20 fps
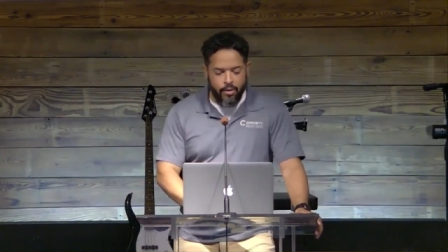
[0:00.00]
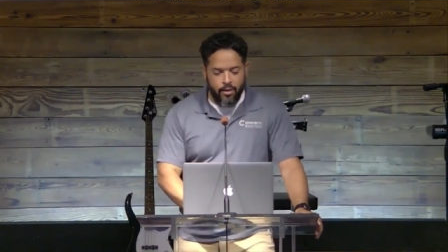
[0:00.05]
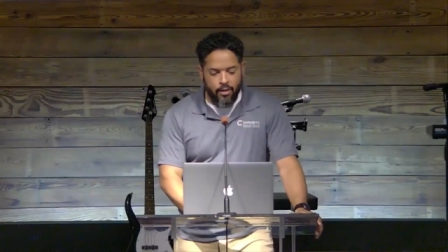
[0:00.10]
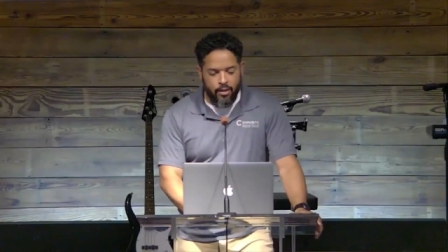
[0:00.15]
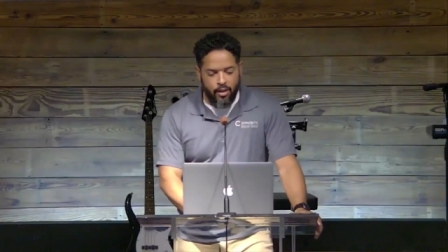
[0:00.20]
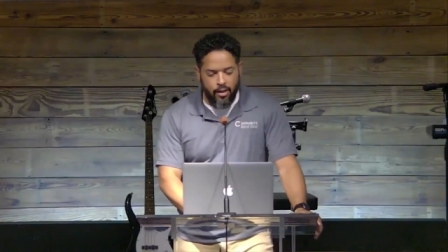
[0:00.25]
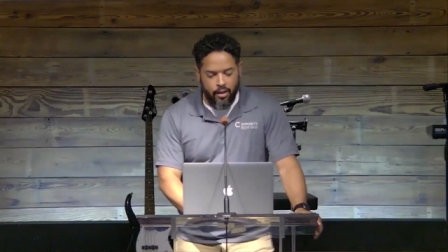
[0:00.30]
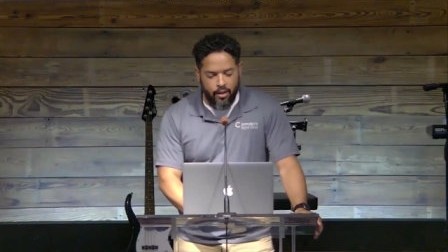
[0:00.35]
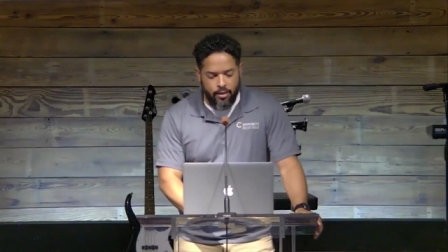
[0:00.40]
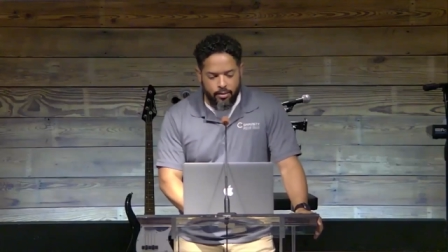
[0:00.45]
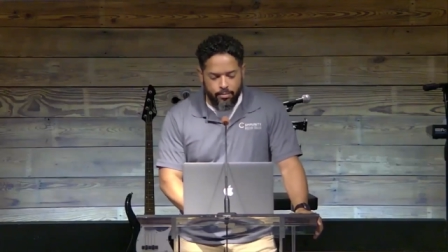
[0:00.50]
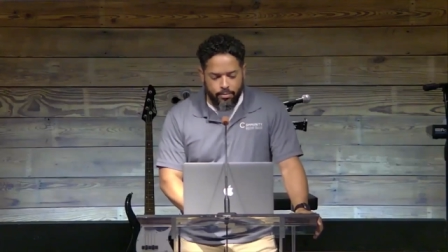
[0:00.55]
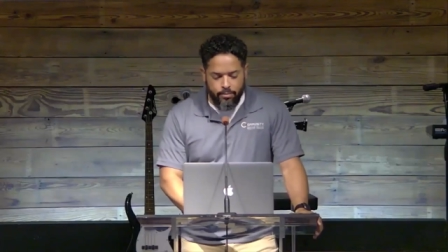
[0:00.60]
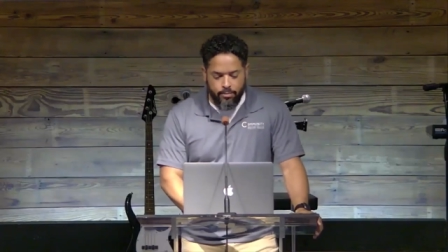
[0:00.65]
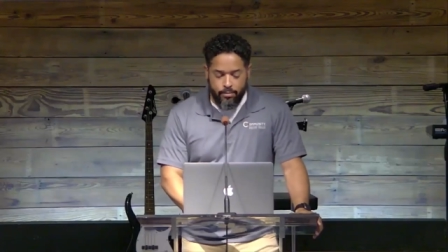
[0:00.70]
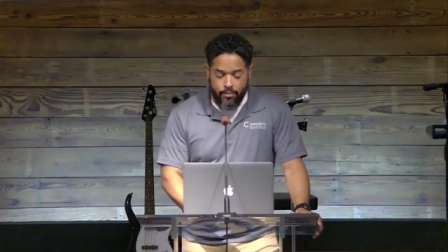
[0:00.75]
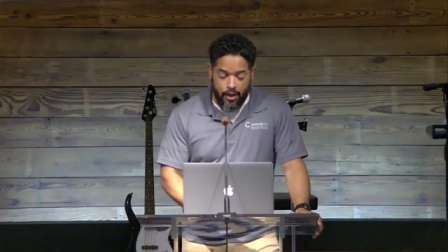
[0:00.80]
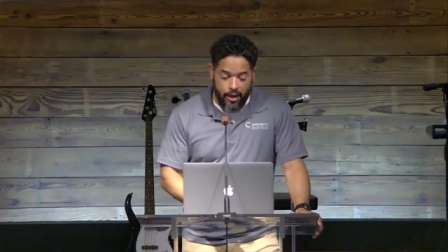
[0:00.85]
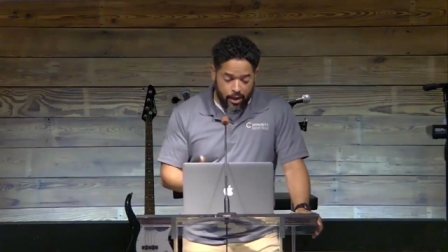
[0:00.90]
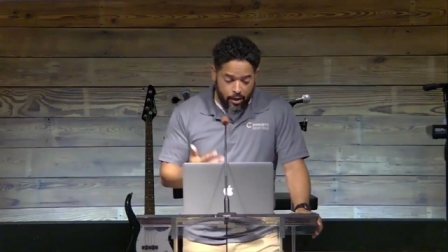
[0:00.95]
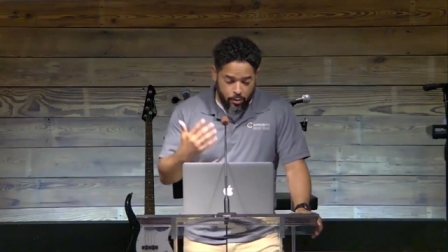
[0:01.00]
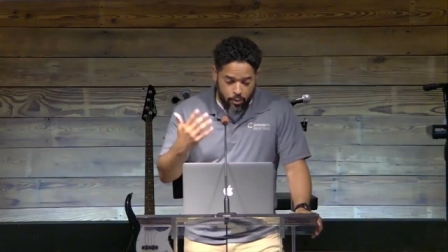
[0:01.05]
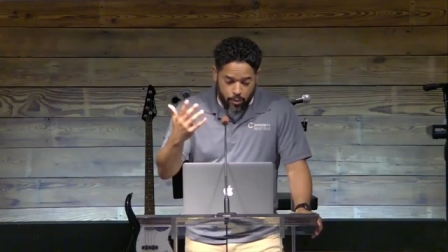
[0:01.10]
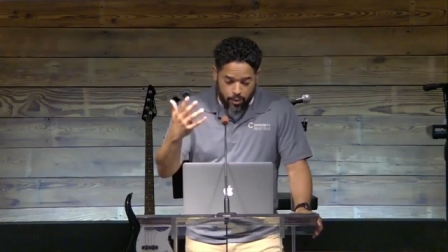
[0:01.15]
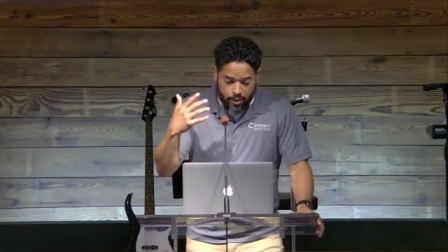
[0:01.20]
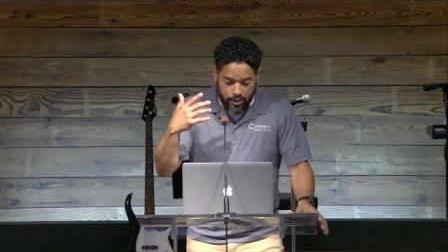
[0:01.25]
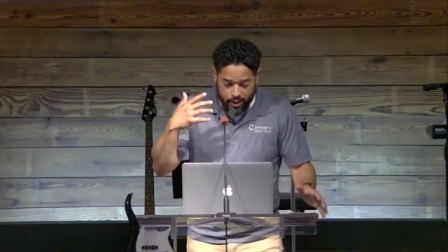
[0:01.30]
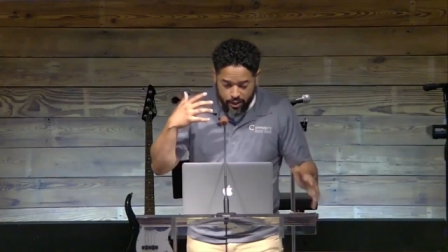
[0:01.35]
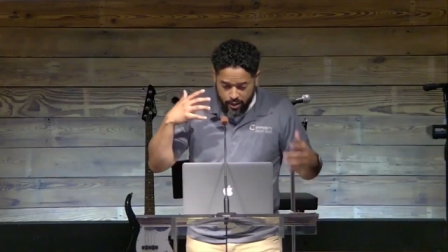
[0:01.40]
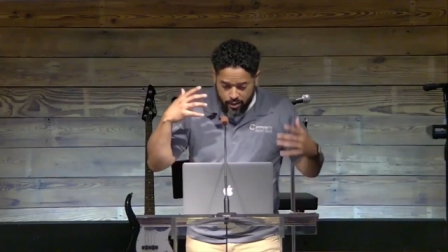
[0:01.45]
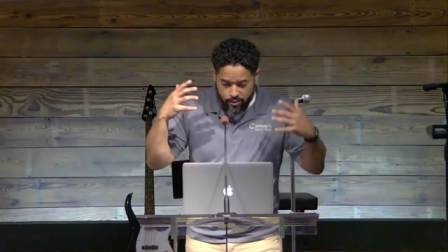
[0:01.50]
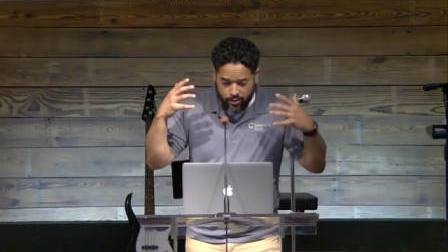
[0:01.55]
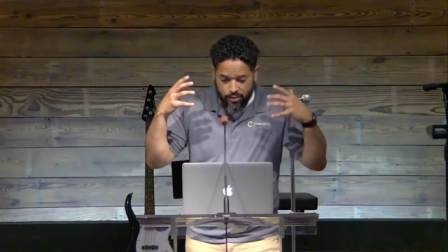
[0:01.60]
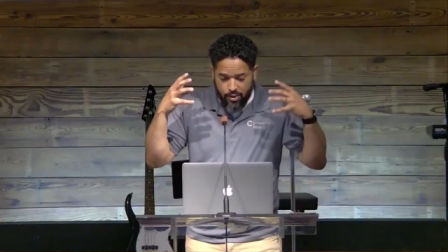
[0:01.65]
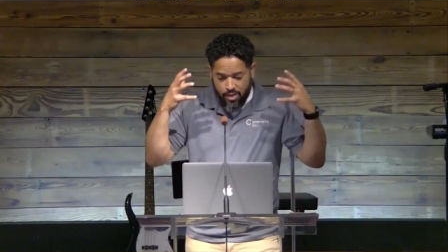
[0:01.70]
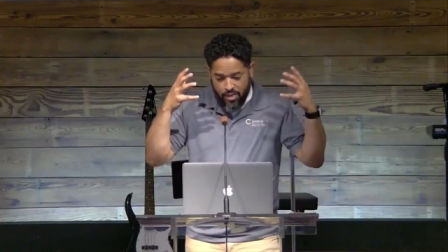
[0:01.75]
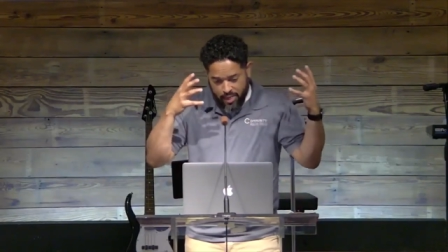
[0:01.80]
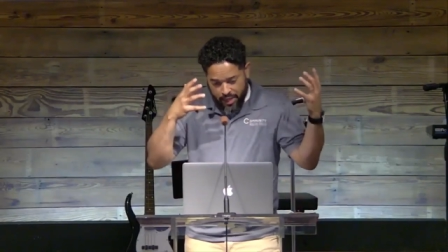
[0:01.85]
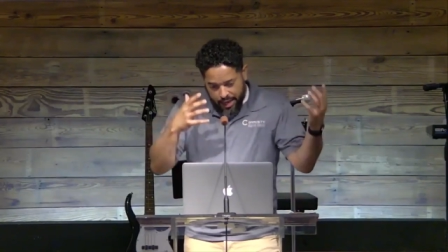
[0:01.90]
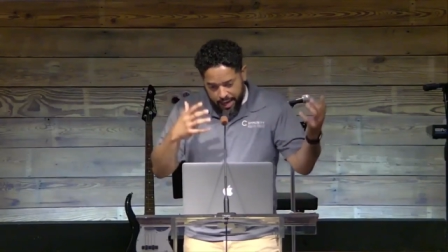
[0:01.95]
Um, now, when we think of
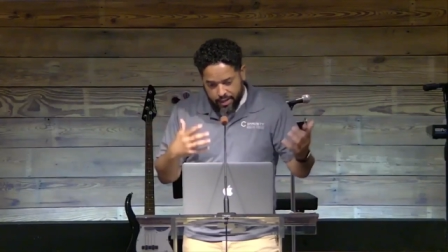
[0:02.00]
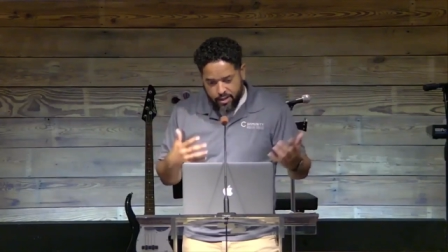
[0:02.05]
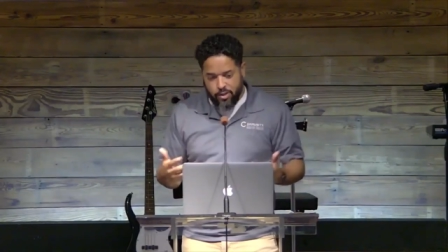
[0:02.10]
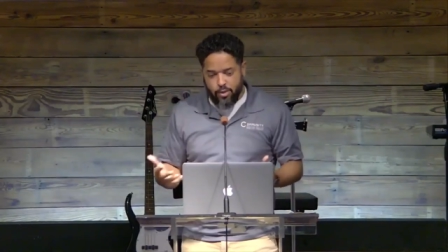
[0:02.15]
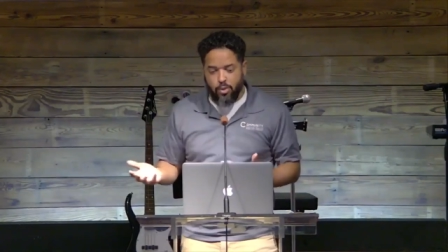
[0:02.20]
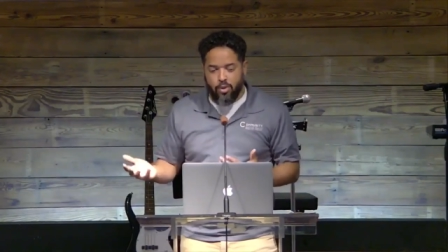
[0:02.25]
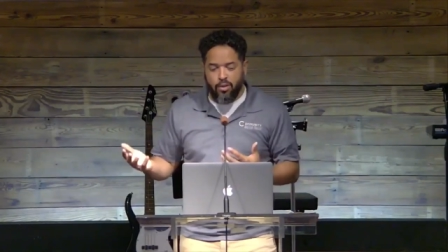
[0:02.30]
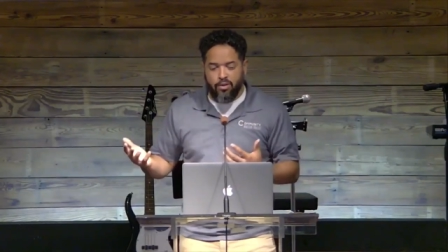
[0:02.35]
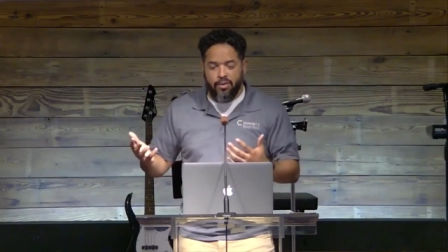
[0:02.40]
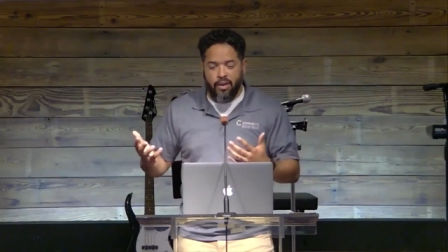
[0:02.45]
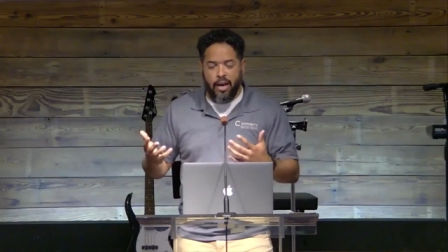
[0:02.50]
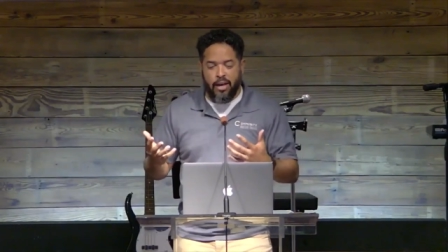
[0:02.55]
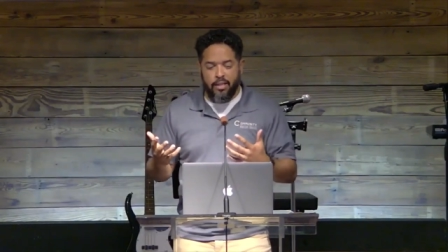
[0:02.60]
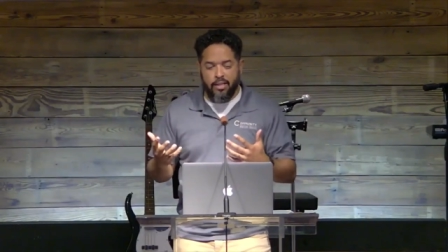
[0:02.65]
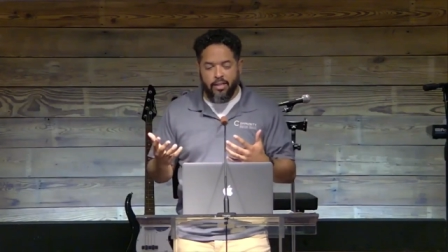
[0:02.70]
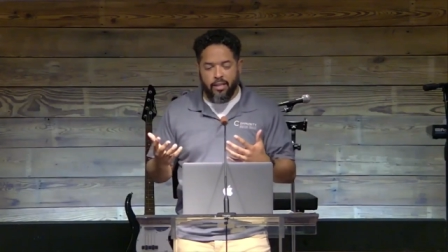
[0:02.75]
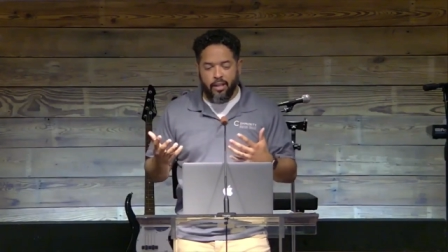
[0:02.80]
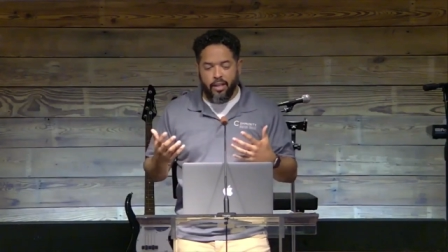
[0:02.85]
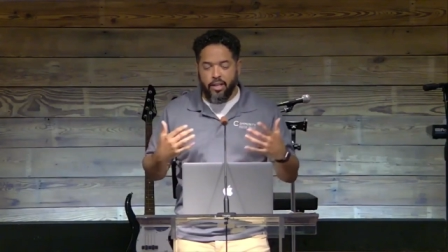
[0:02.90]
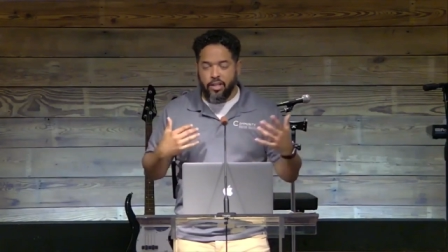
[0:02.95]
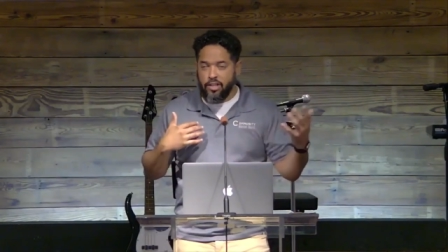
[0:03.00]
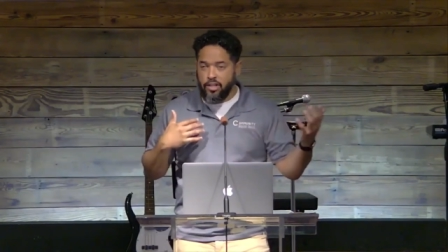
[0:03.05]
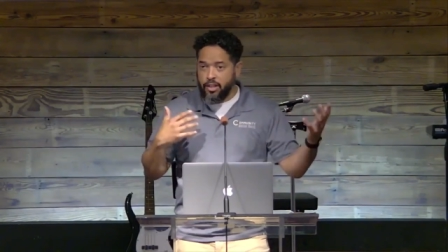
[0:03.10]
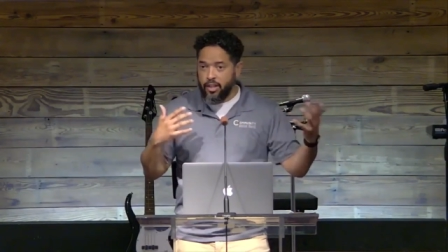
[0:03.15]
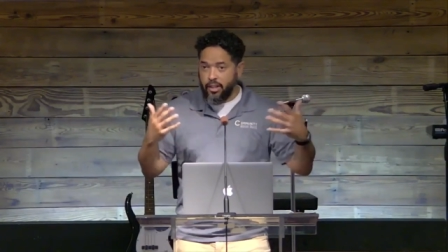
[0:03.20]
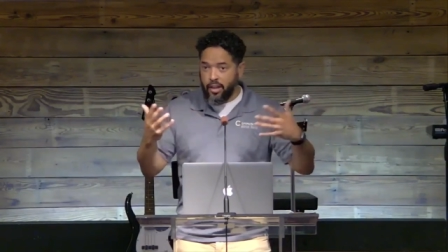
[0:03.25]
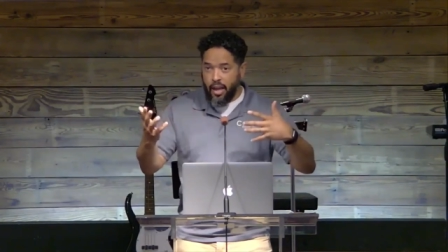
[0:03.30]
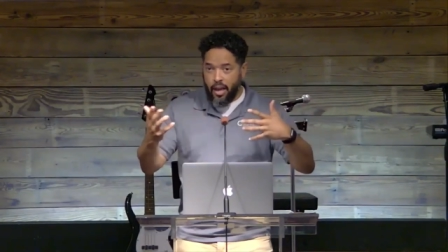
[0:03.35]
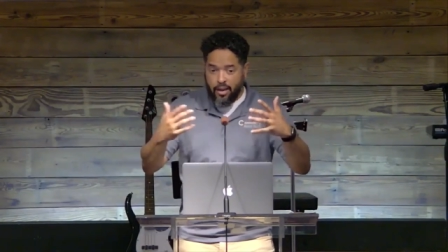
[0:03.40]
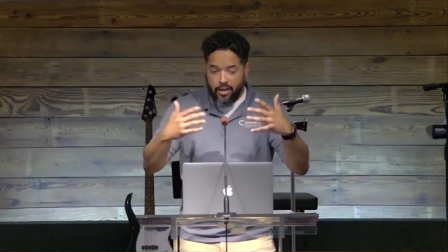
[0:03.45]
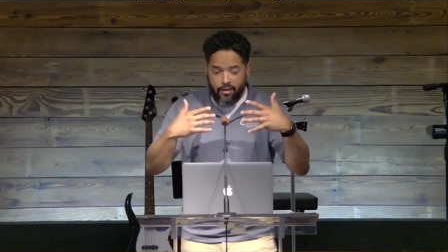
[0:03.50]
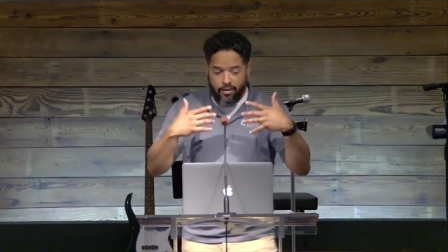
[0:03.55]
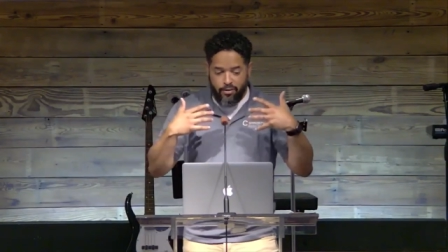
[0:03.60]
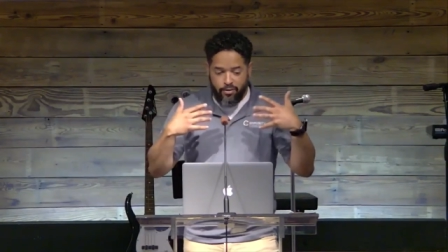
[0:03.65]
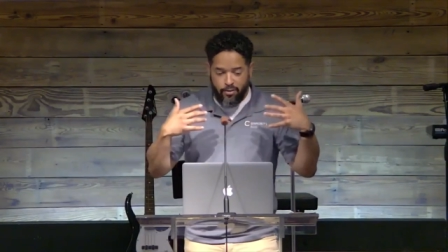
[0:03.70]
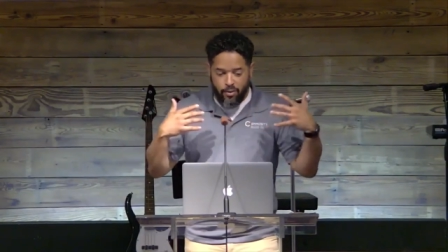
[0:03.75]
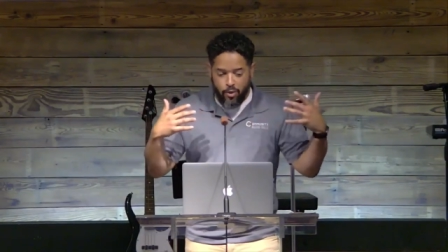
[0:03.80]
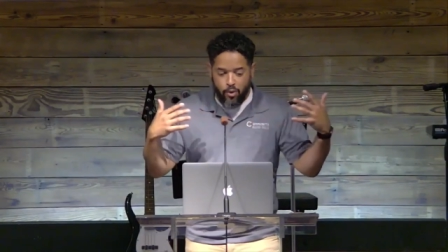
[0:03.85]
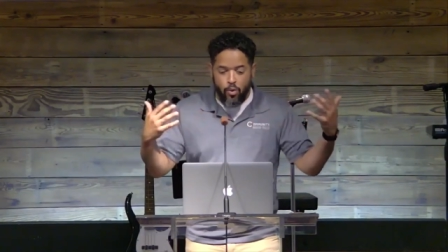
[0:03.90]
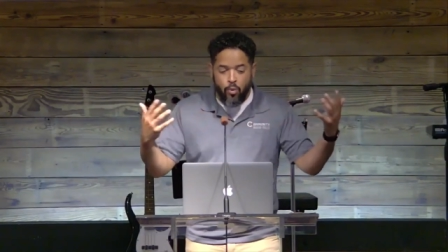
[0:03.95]
that sort of isolation in light of
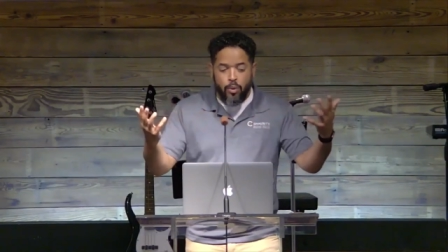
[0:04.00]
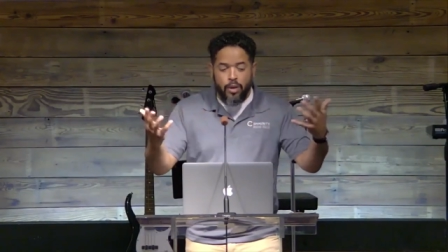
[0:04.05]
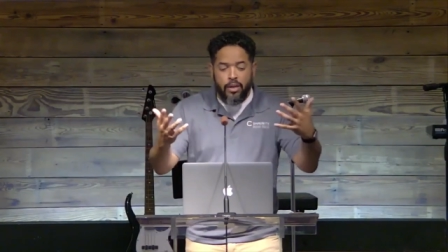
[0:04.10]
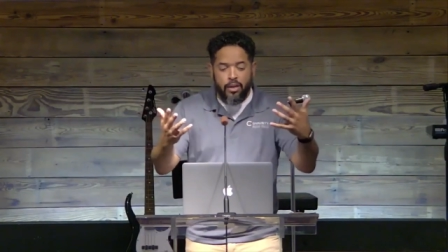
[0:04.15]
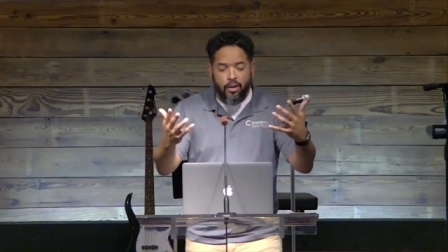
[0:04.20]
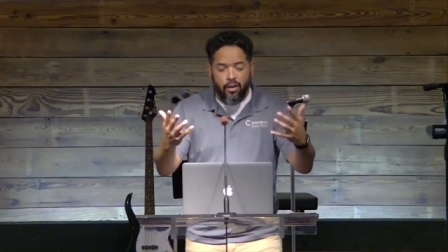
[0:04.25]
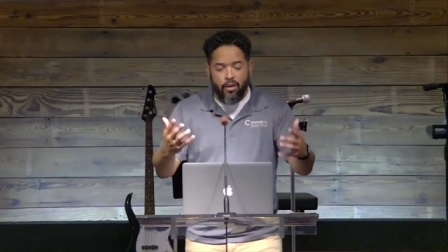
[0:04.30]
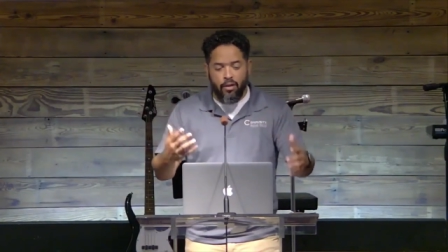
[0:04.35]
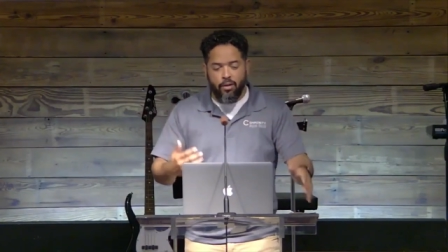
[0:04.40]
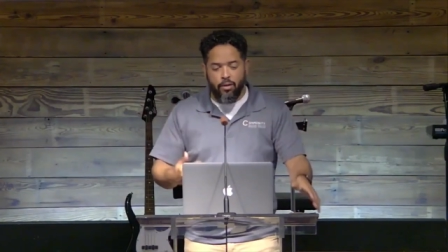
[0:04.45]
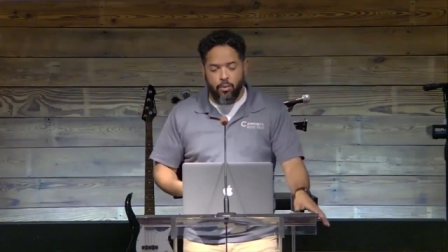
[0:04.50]
who we are,